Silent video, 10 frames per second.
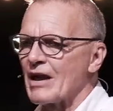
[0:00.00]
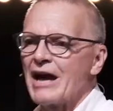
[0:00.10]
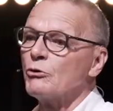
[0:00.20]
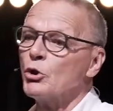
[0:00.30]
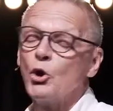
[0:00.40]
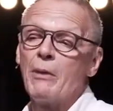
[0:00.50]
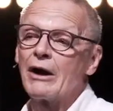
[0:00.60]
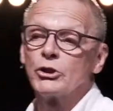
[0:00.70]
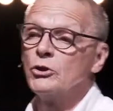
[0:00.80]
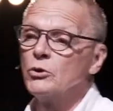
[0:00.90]
I don't know
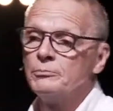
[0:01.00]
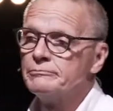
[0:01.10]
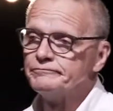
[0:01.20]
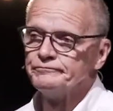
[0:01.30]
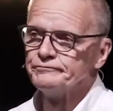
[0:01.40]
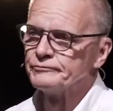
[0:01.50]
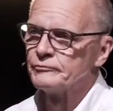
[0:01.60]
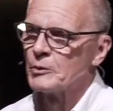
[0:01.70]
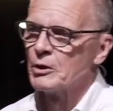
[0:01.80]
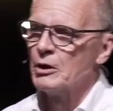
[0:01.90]
about you,
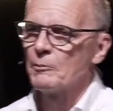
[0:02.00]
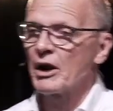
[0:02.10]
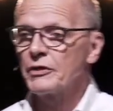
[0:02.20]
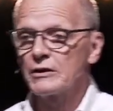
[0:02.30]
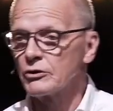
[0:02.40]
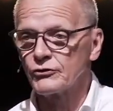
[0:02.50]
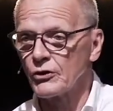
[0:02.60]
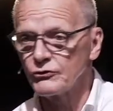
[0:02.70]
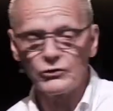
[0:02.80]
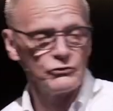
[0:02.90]
but I think the
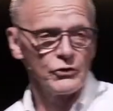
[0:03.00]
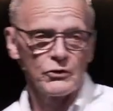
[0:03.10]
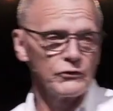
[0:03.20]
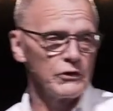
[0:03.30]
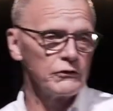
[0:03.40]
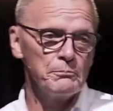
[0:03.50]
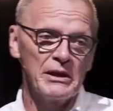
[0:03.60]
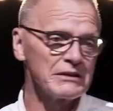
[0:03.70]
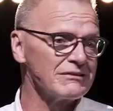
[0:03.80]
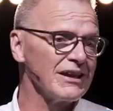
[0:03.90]
church at Jersey is
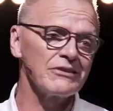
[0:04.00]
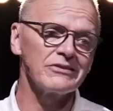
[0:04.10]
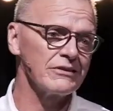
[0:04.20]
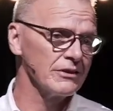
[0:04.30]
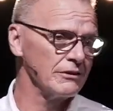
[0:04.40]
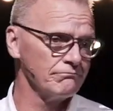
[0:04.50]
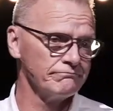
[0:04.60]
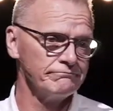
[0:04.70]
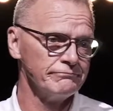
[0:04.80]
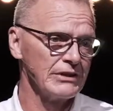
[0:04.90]
being tested
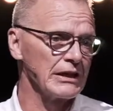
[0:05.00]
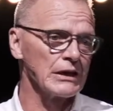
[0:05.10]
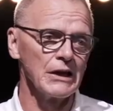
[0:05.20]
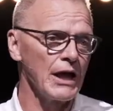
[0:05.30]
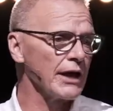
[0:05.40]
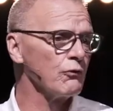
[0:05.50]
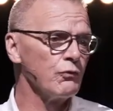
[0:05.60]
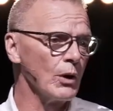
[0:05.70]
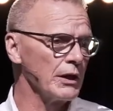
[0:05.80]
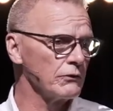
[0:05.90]
in a lot of
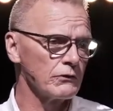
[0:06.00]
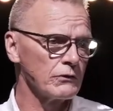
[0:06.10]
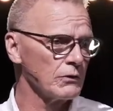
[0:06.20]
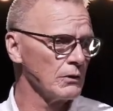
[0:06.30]
ways.